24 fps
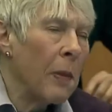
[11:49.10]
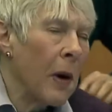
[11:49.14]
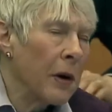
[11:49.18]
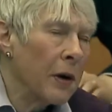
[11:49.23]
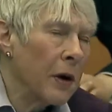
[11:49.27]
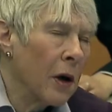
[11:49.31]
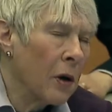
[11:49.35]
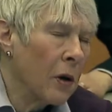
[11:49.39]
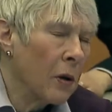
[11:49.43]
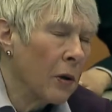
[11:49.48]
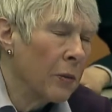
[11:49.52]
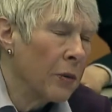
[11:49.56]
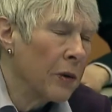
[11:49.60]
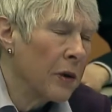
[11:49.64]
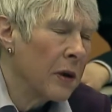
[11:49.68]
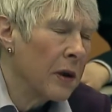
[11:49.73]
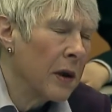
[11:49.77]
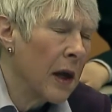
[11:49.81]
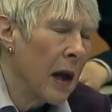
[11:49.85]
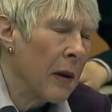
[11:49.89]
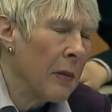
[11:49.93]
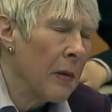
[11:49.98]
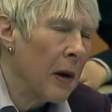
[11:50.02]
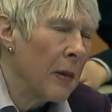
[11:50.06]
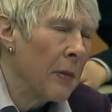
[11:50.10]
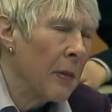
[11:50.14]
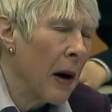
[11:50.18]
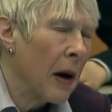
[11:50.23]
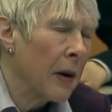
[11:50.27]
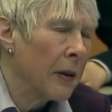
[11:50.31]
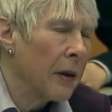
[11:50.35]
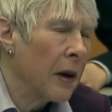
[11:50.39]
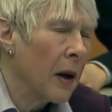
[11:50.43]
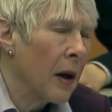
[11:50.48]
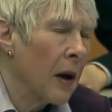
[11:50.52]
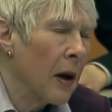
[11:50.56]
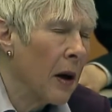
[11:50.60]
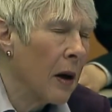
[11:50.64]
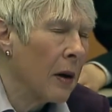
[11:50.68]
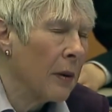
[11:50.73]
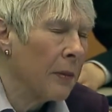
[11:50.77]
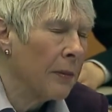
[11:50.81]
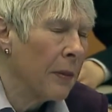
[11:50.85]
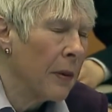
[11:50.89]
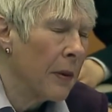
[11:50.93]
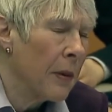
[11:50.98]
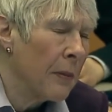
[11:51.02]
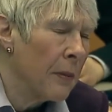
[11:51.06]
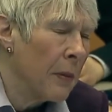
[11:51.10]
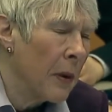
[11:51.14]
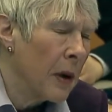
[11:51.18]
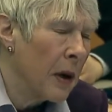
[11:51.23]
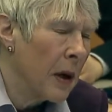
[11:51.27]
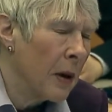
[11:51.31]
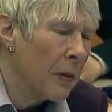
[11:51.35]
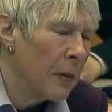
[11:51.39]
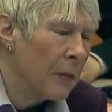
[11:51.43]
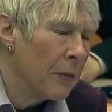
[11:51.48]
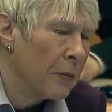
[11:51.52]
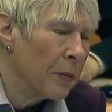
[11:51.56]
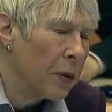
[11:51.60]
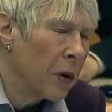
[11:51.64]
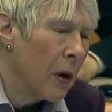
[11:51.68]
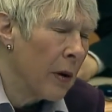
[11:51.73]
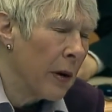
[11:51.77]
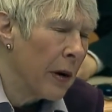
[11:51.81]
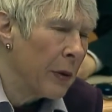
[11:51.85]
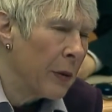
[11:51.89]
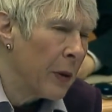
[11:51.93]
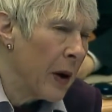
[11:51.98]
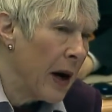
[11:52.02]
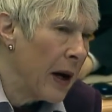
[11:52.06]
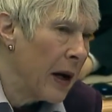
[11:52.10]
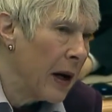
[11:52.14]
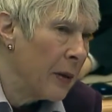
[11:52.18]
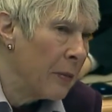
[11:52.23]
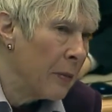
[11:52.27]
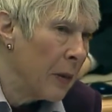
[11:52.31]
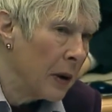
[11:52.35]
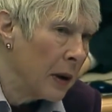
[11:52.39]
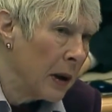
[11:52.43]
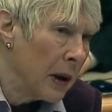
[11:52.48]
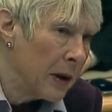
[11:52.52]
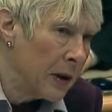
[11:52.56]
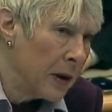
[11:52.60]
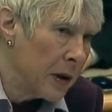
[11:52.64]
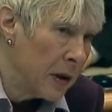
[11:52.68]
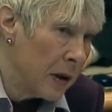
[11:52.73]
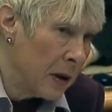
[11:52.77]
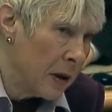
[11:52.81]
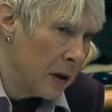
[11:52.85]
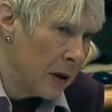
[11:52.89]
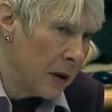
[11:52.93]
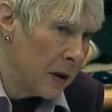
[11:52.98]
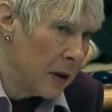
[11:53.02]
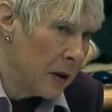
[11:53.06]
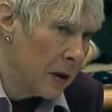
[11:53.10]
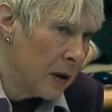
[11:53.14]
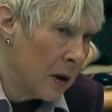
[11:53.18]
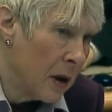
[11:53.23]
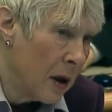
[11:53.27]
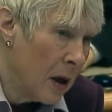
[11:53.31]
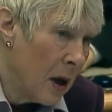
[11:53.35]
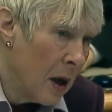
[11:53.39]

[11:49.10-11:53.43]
up on your statement about the pro-Iranian militias,